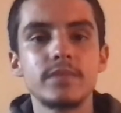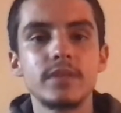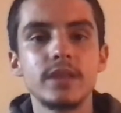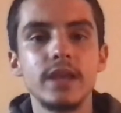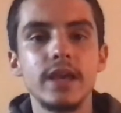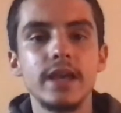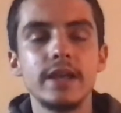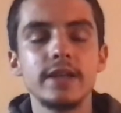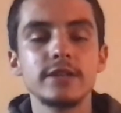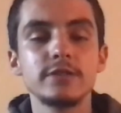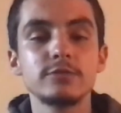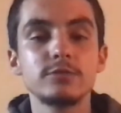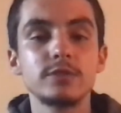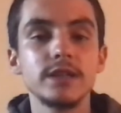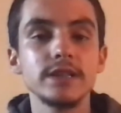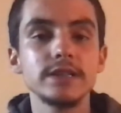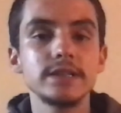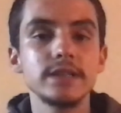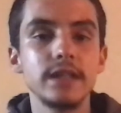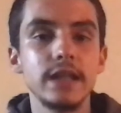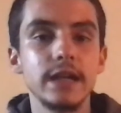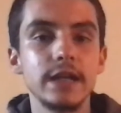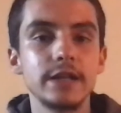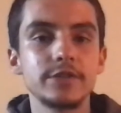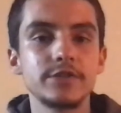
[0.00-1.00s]
And as well as the
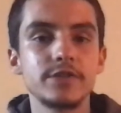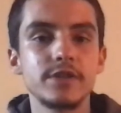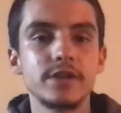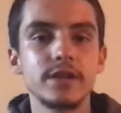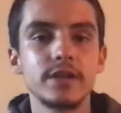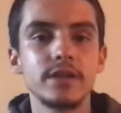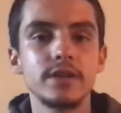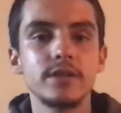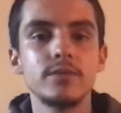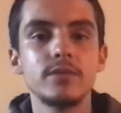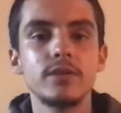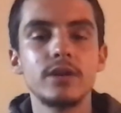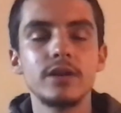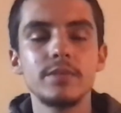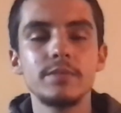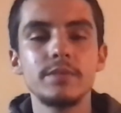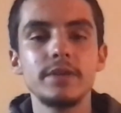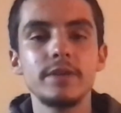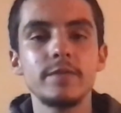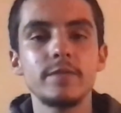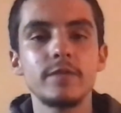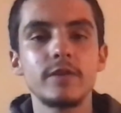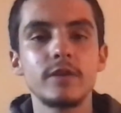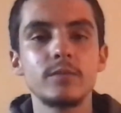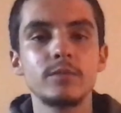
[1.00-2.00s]
last trick, you want to be
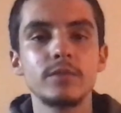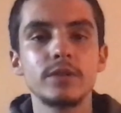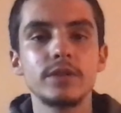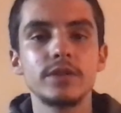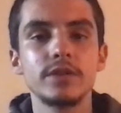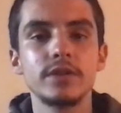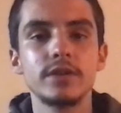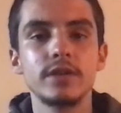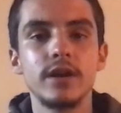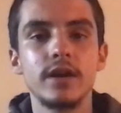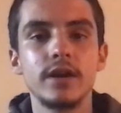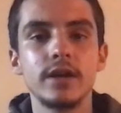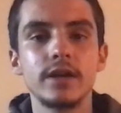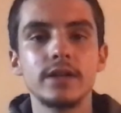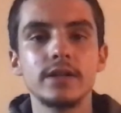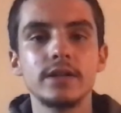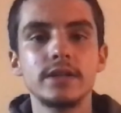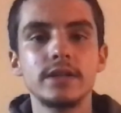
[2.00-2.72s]
firm with your dog.